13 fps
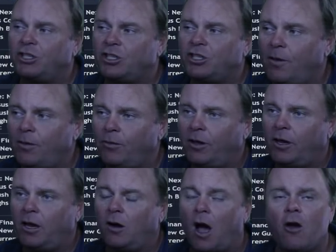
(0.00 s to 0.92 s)
from people that go,
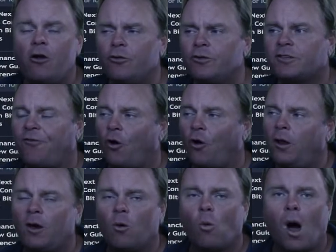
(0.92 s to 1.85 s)
IOTA is falling,
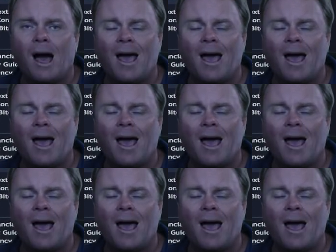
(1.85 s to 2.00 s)
why? What